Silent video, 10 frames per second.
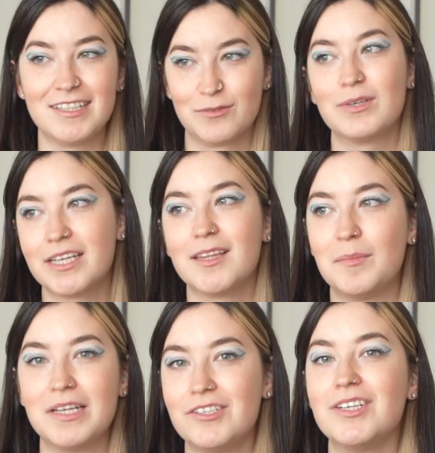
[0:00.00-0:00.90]
it's really the
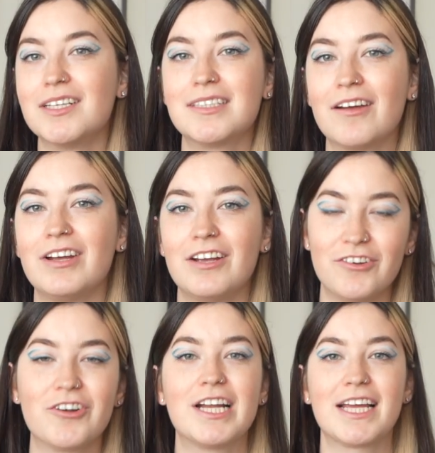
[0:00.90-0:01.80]
beachiest area
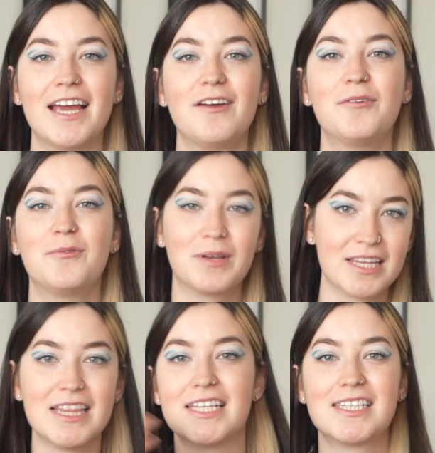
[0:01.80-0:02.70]
you're gonna get
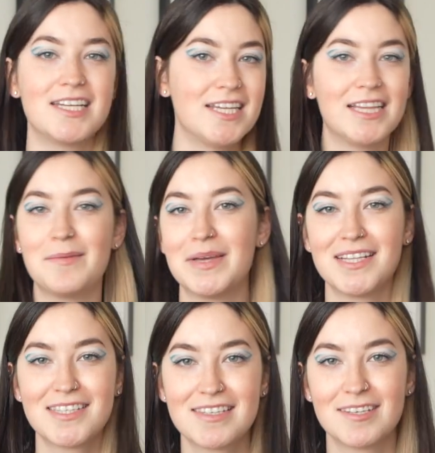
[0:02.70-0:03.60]
within the city
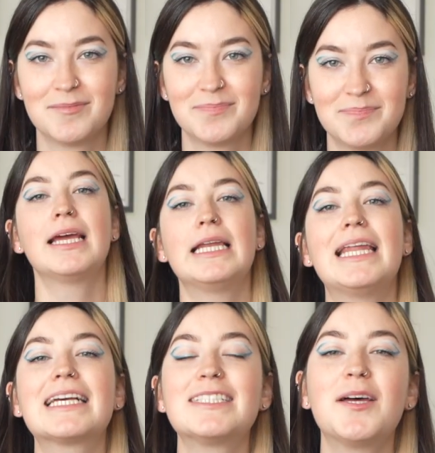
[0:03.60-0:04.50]
limits.
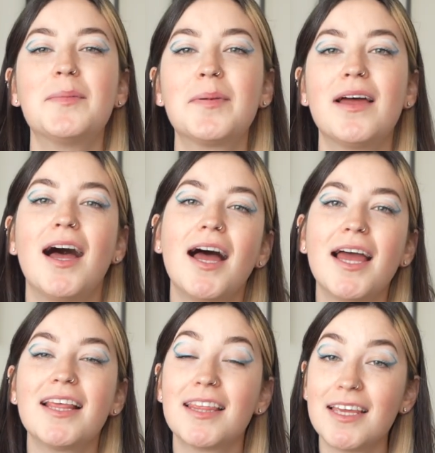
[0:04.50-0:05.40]
Next up,
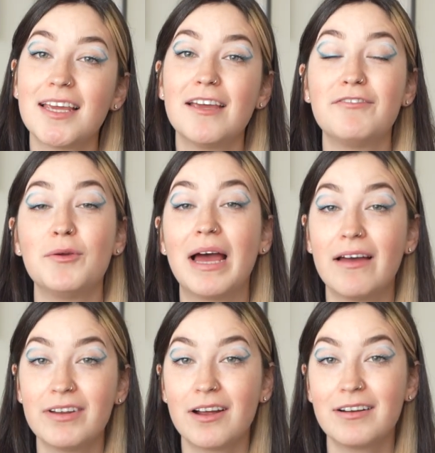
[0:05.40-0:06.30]
I think if you
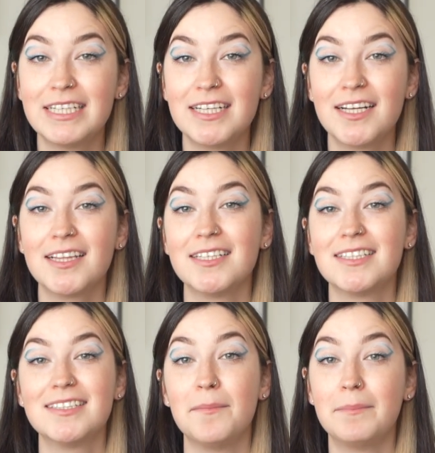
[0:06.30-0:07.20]
haven't already done it, this
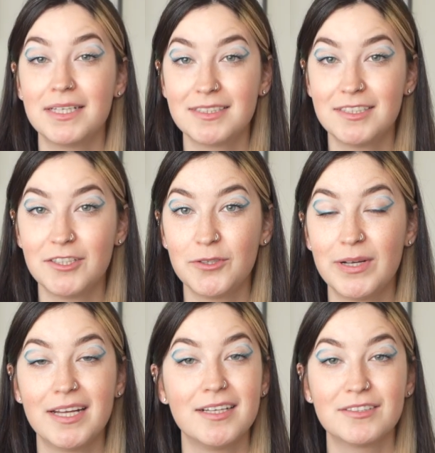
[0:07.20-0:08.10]
is a must do.
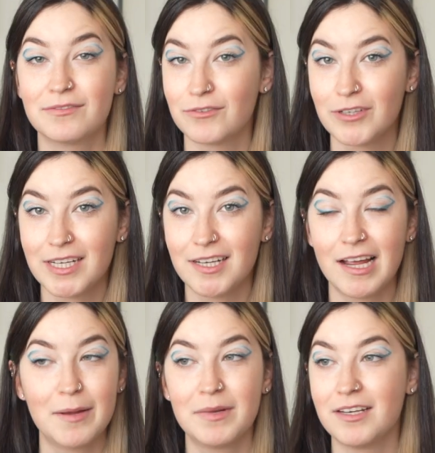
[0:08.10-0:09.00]
It is free.
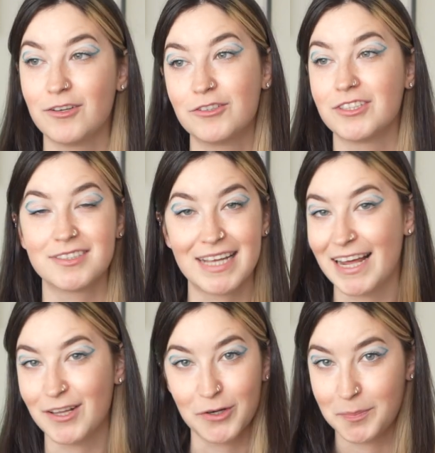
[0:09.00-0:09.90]
I mean, you're just
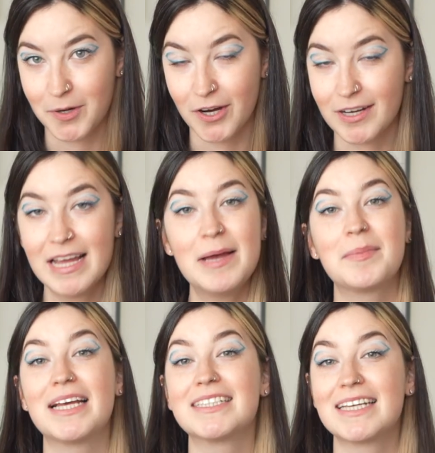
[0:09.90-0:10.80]
at a little park,
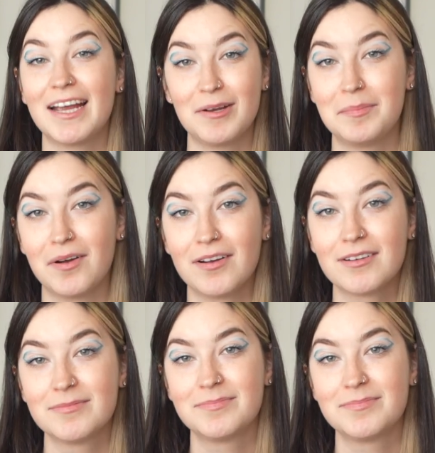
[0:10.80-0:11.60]
but that's Kerry Park.